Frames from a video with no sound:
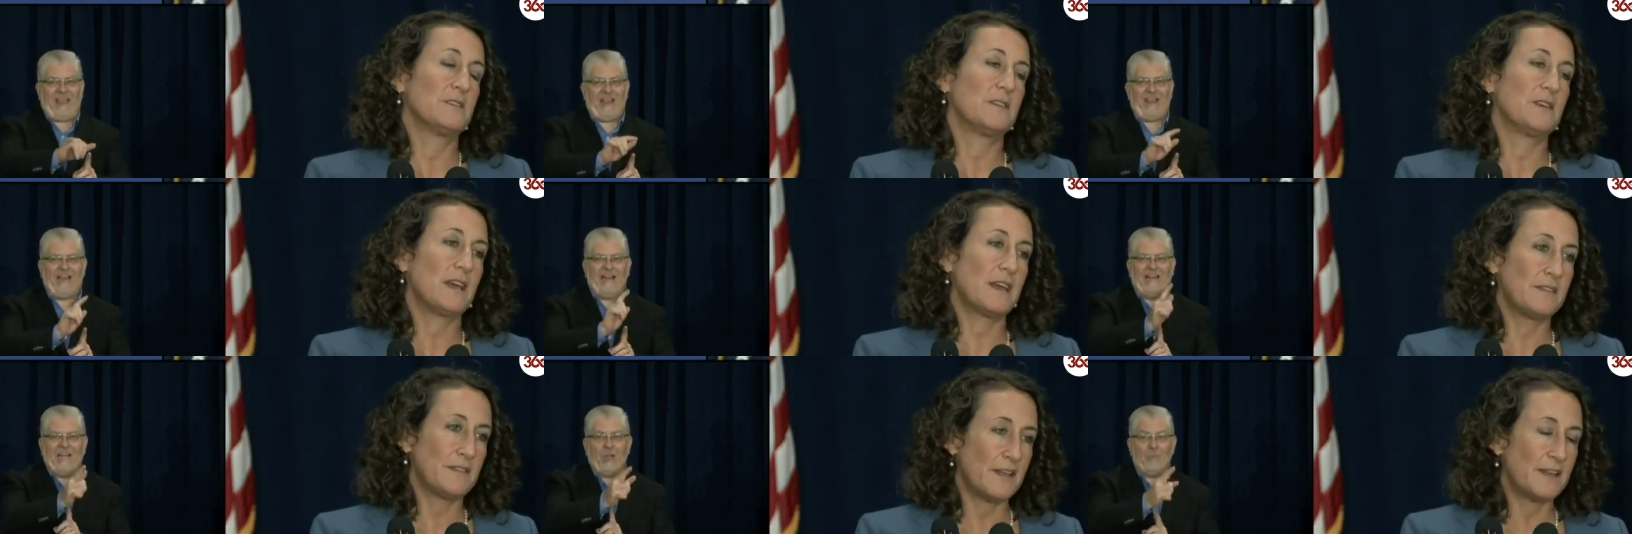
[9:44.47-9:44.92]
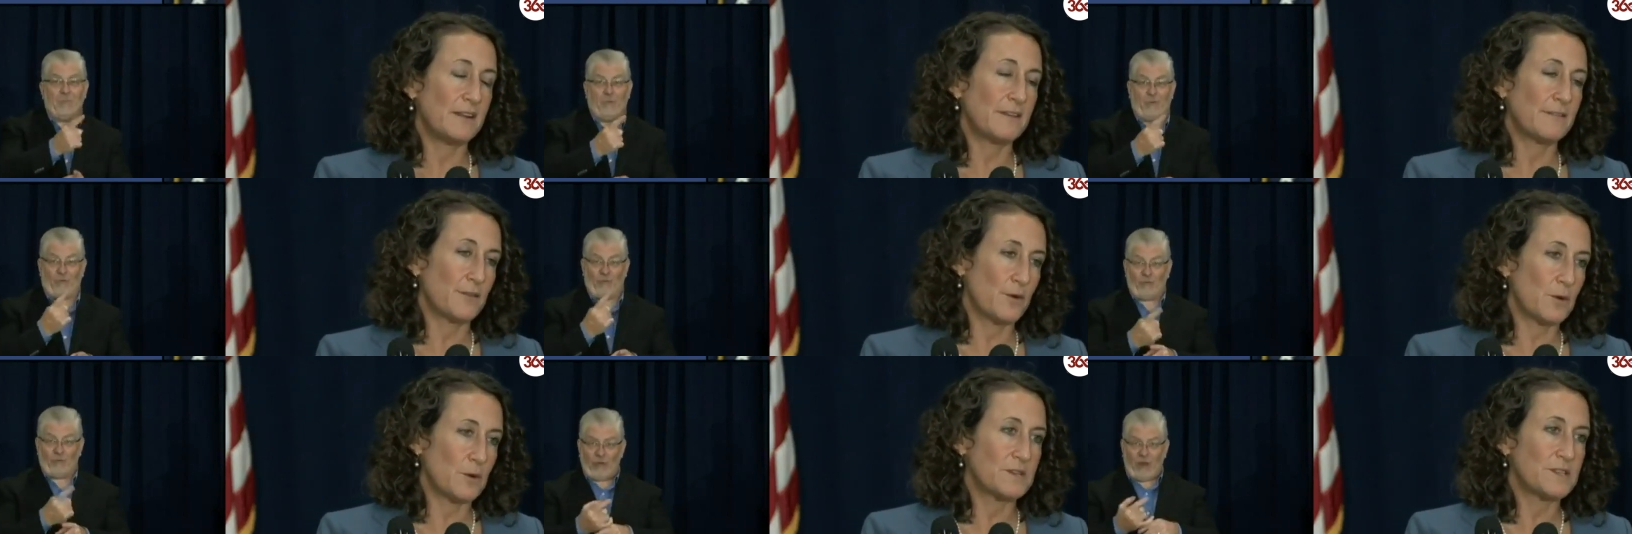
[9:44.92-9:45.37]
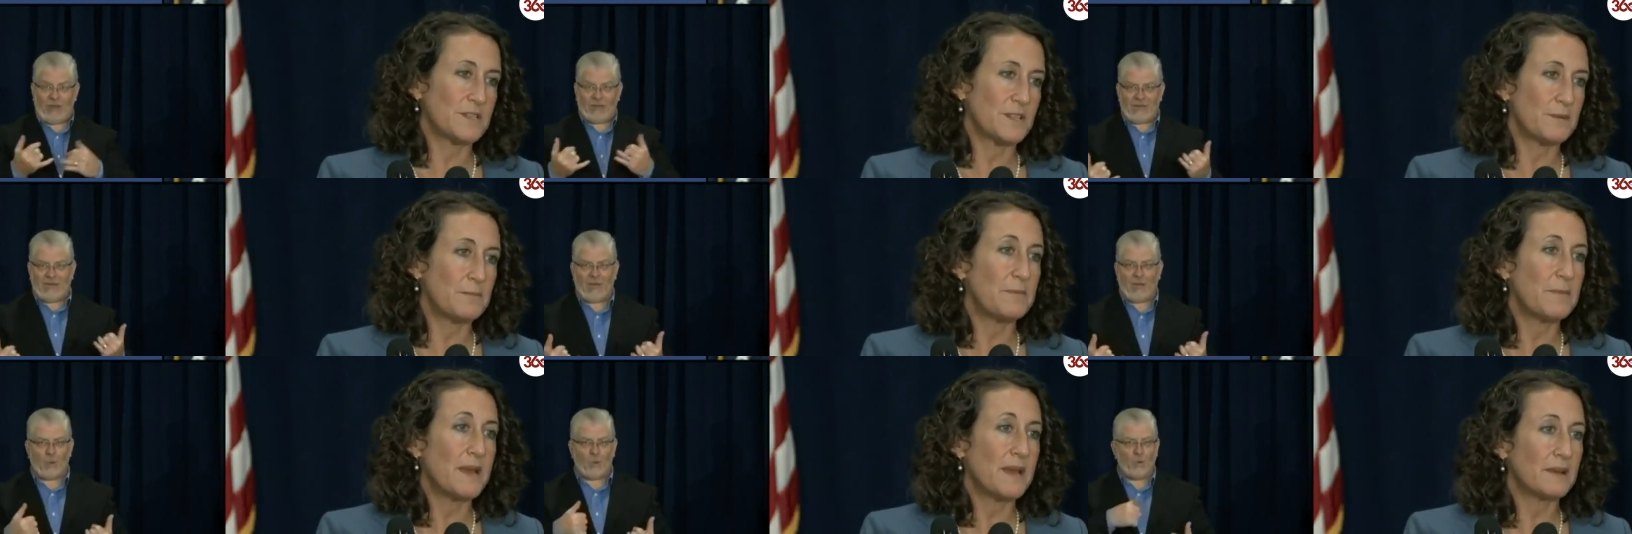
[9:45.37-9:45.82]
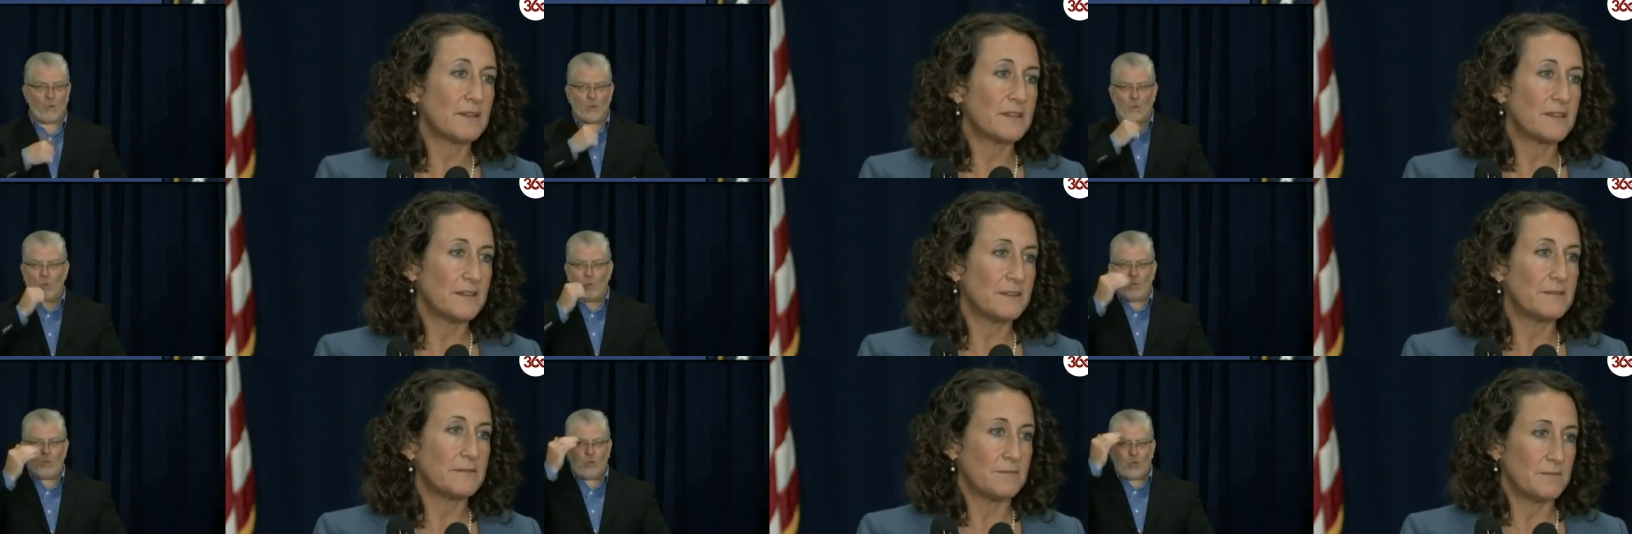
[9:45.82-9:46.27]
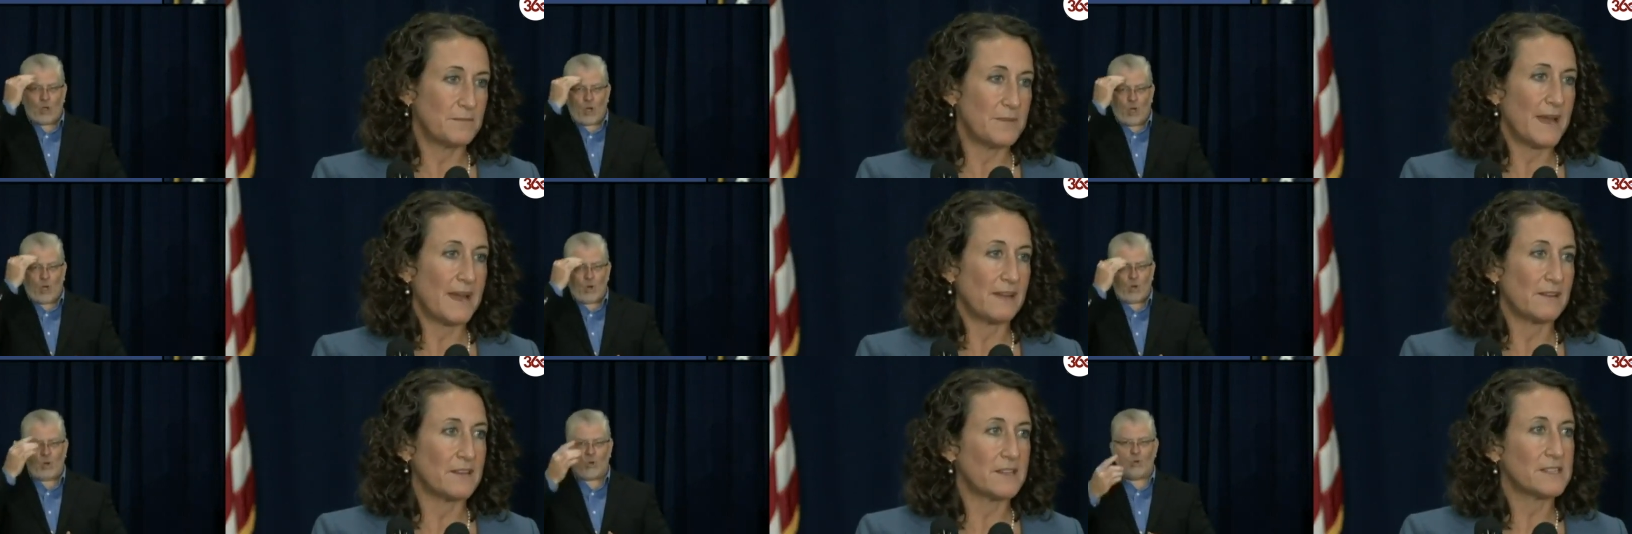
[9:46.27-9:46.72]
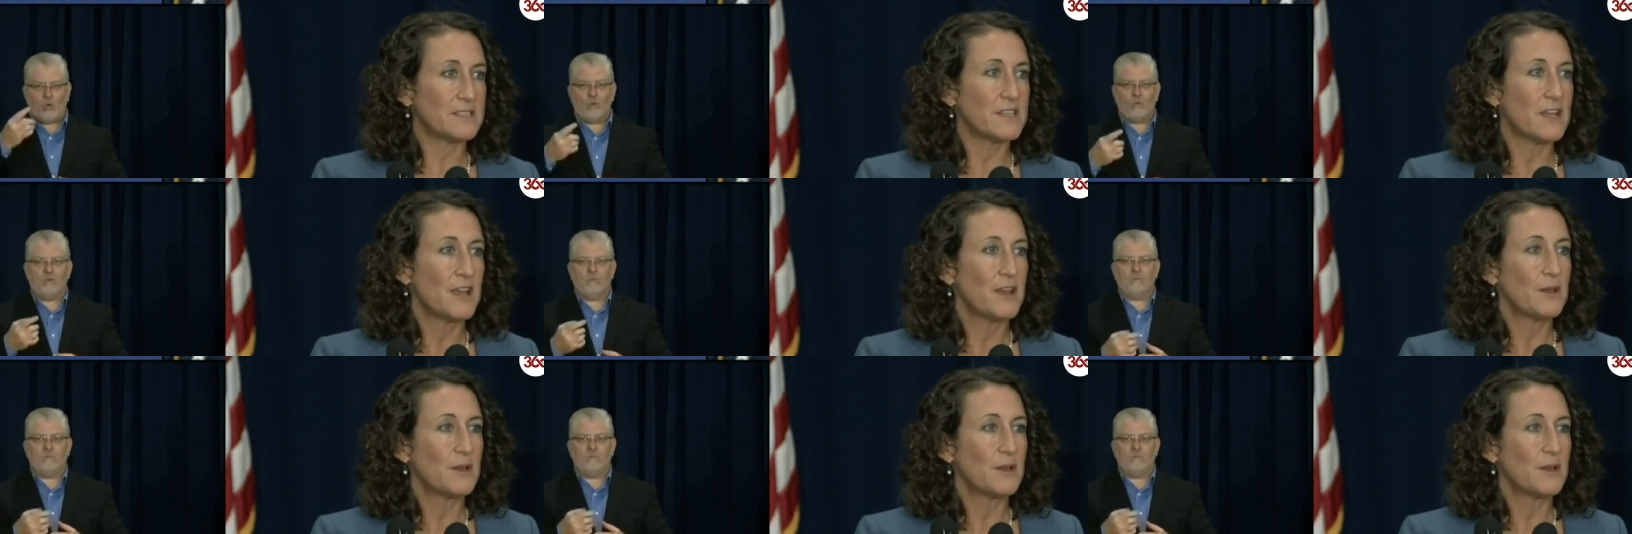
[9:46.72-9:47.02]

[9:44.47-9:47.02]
Speaker 1: and then of course the mail-in ballots,